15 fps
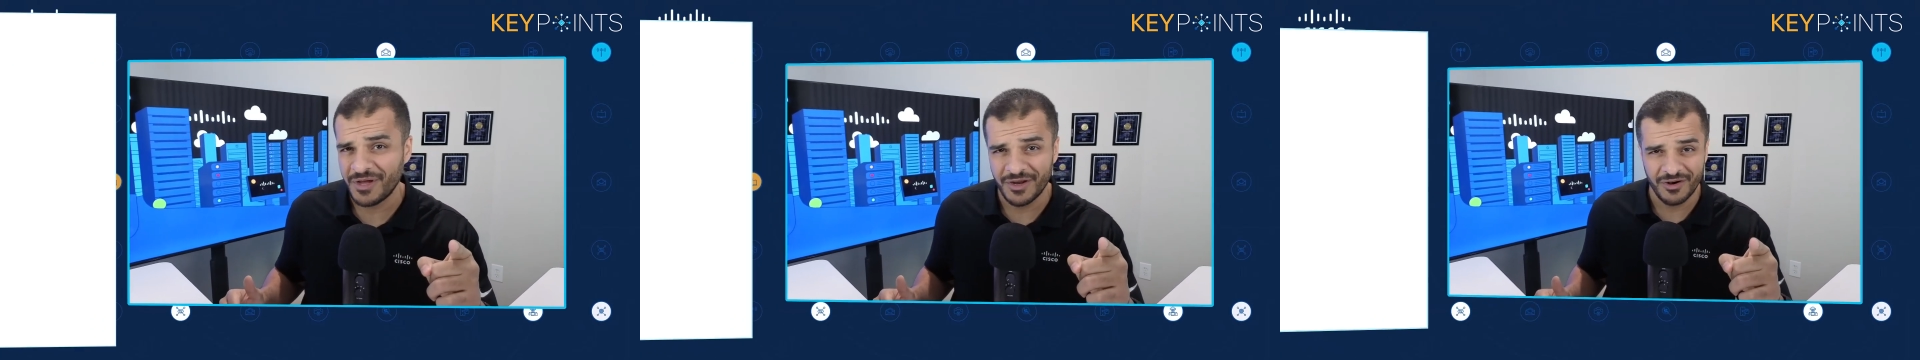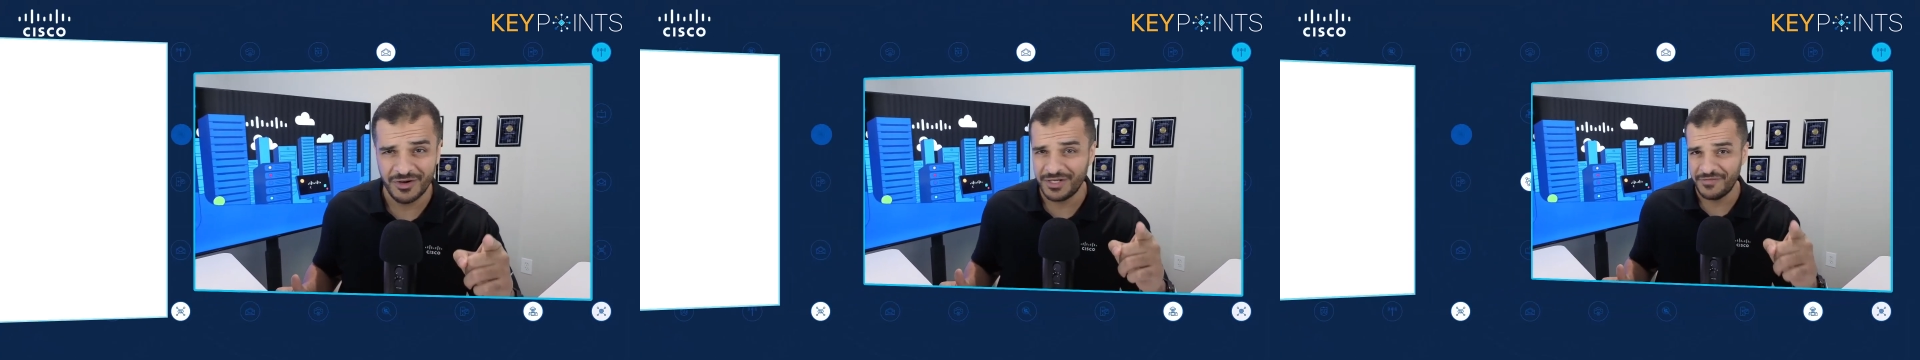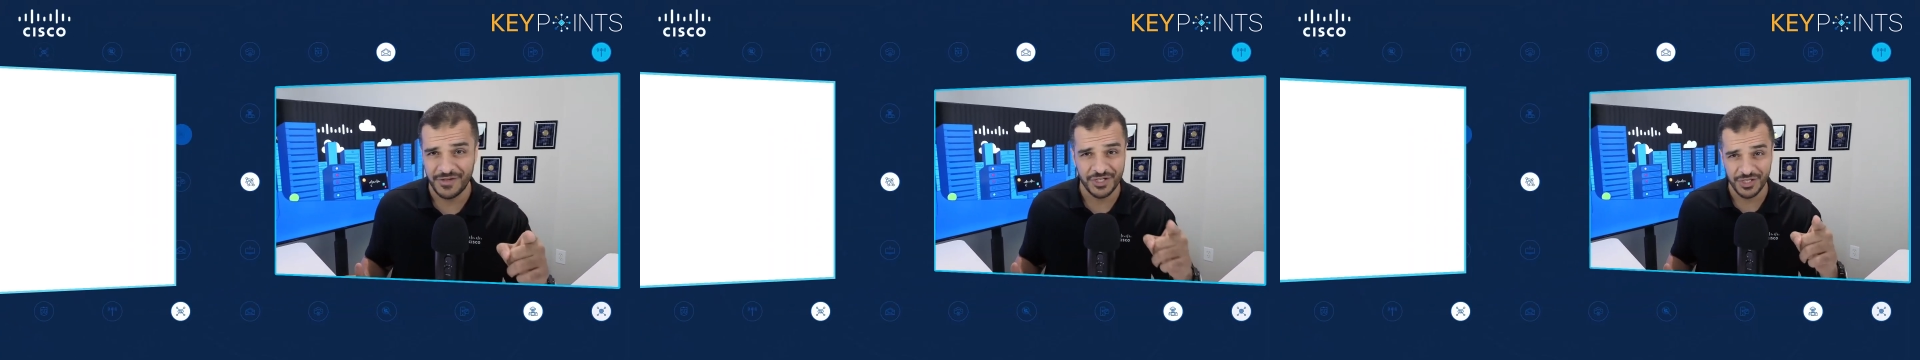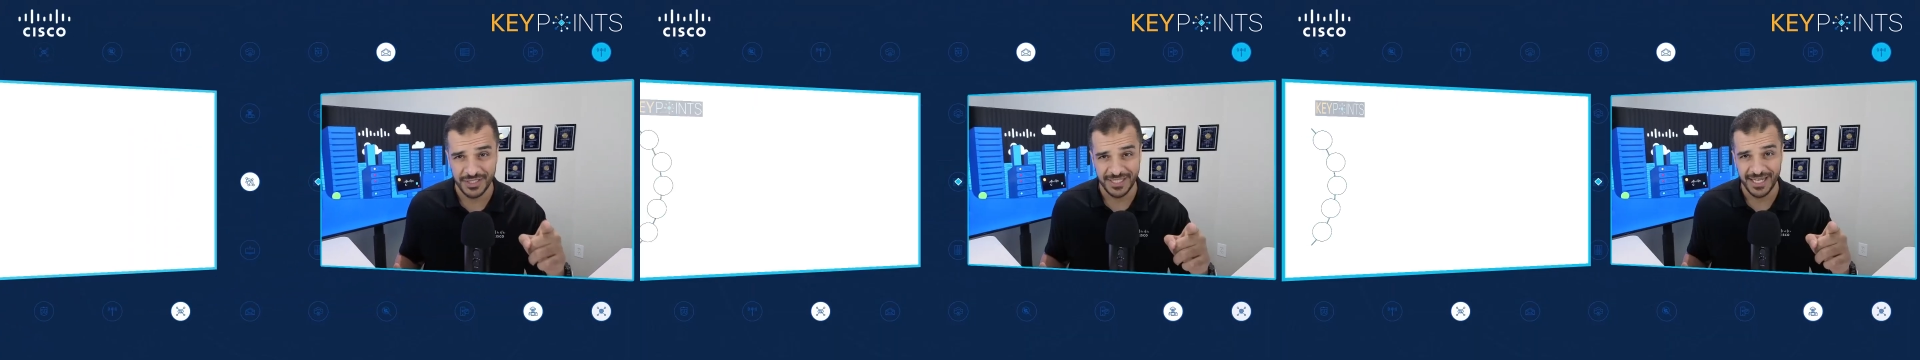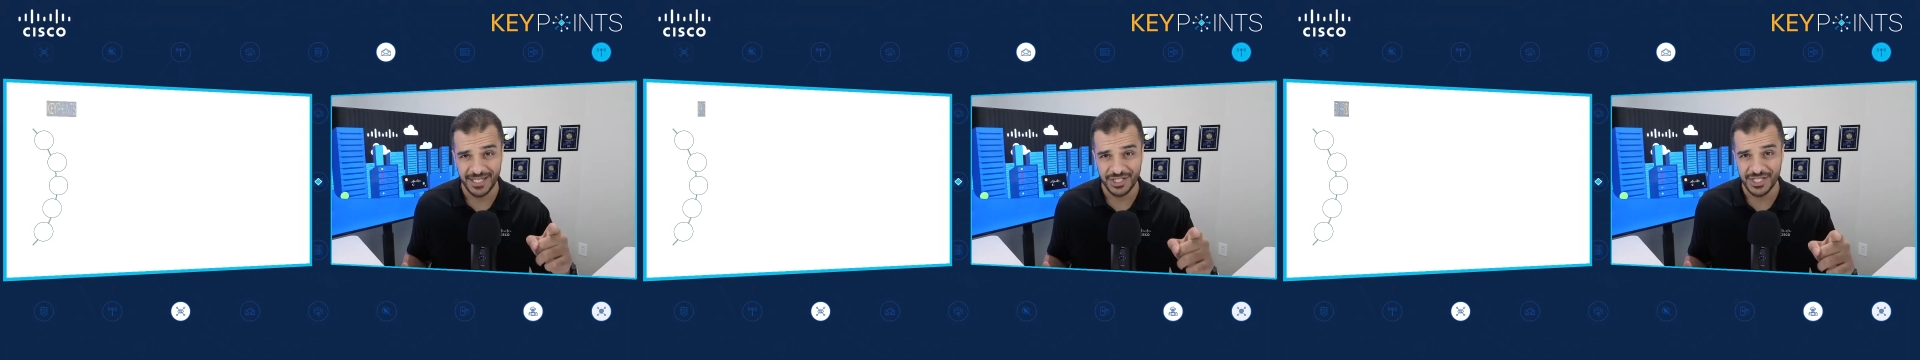artificial
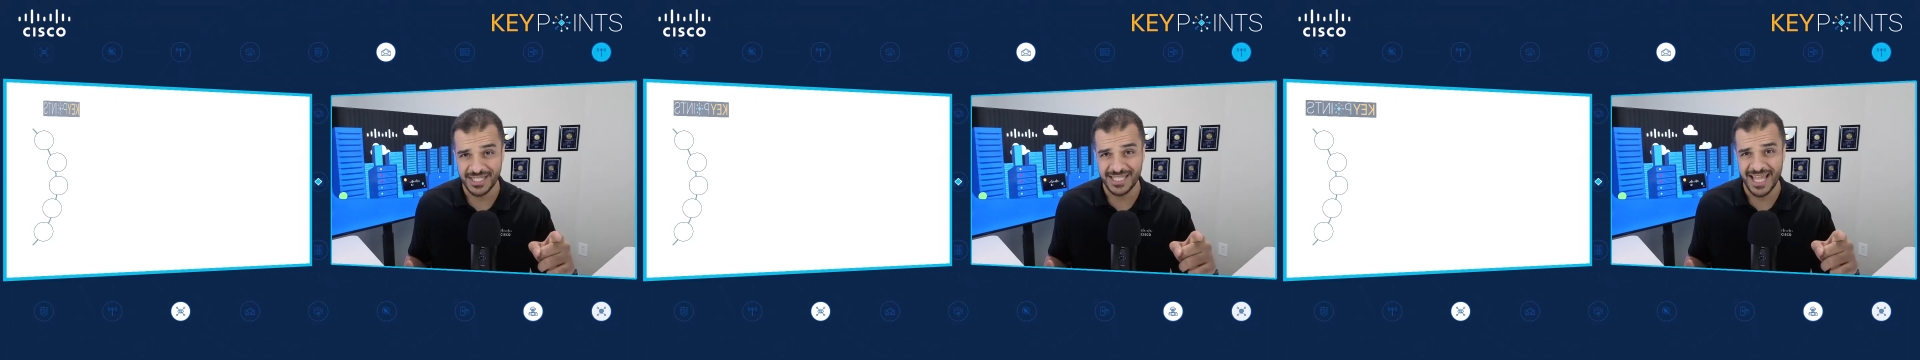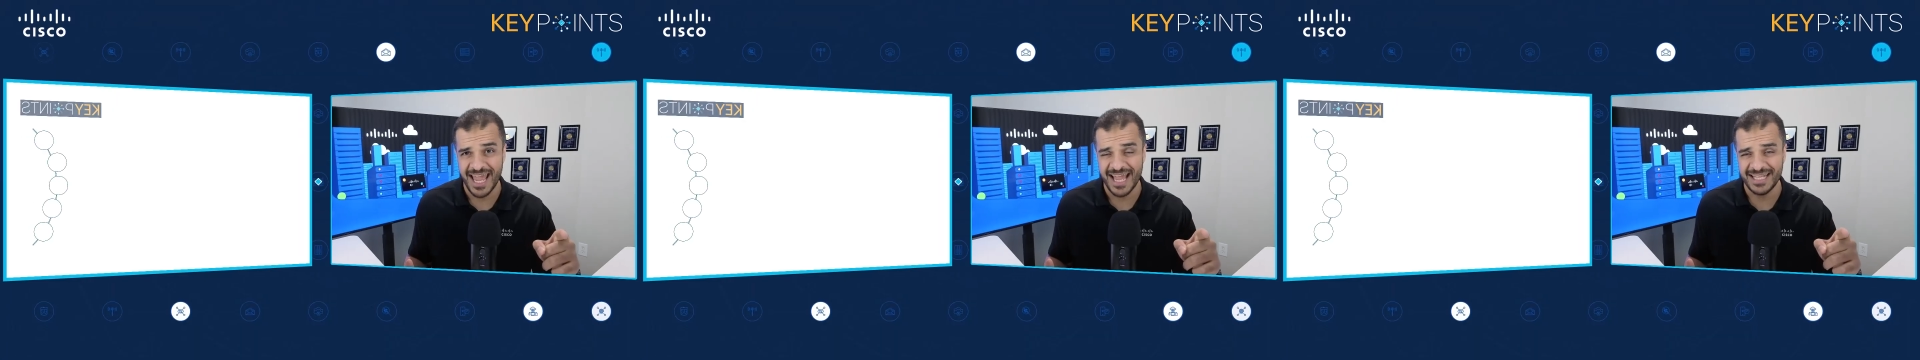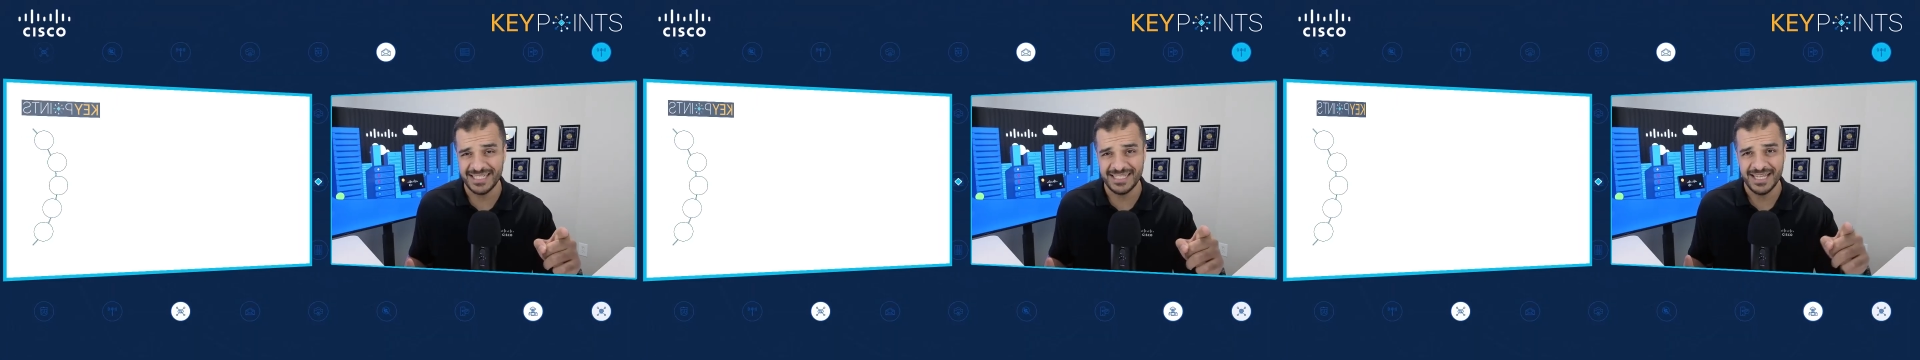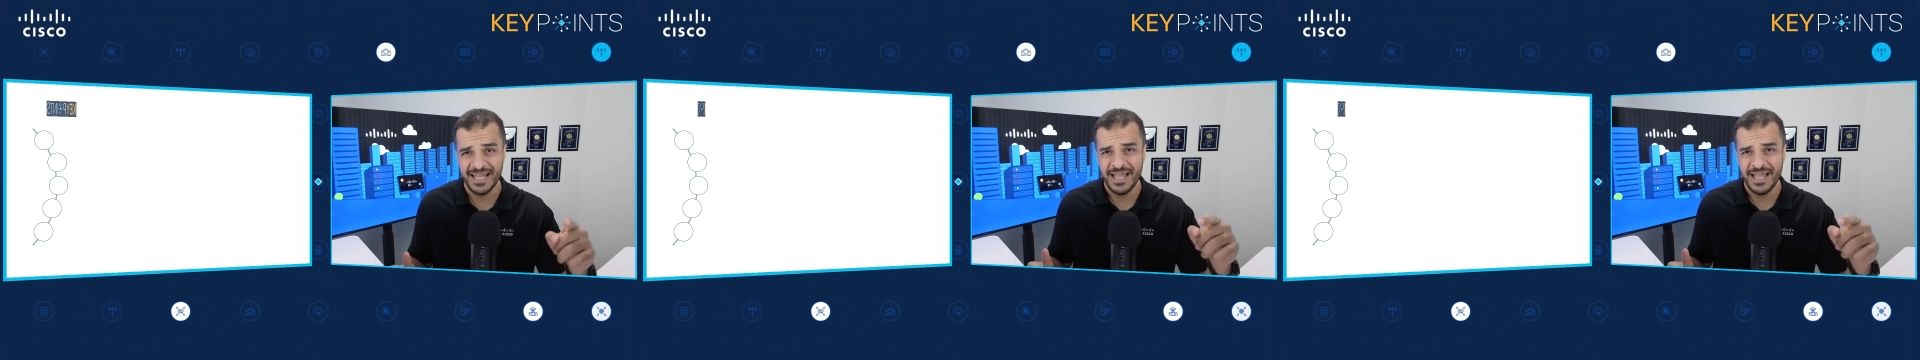intelligence that